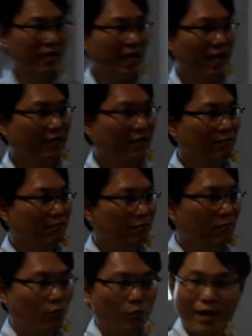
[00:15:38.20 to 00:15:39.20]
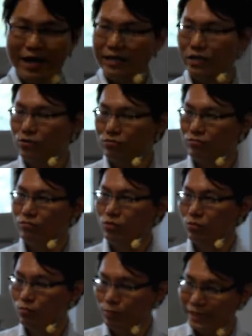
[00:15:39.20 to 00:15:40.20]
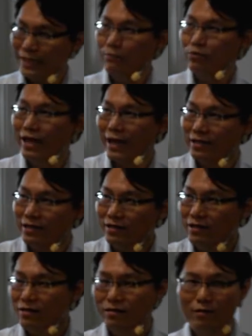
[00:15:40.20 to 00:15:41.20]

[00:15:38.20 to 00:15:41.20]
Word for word: is there any way that you bring them together?